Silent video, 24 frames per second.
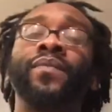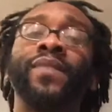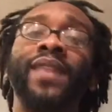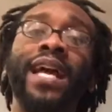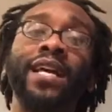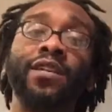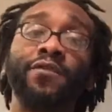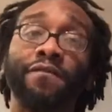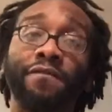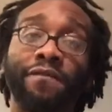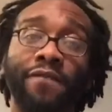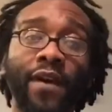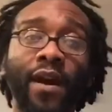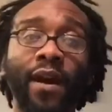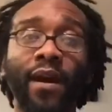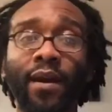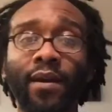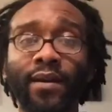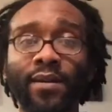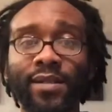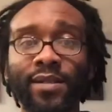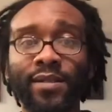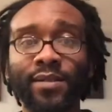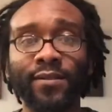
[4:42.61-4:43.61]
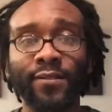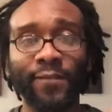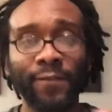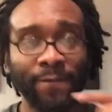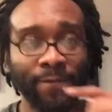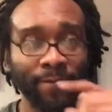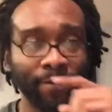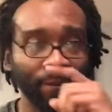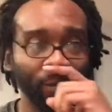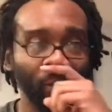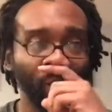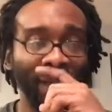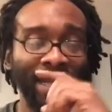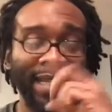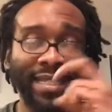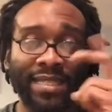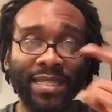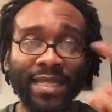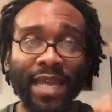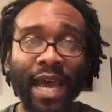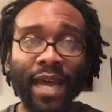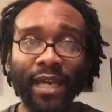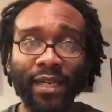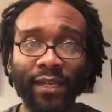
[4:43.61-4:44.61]
That's first.
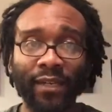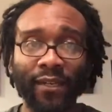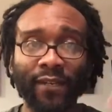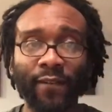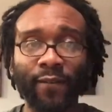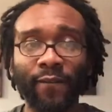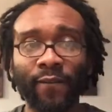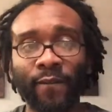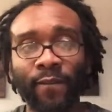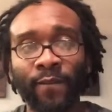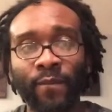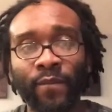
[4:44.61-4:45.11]
Second,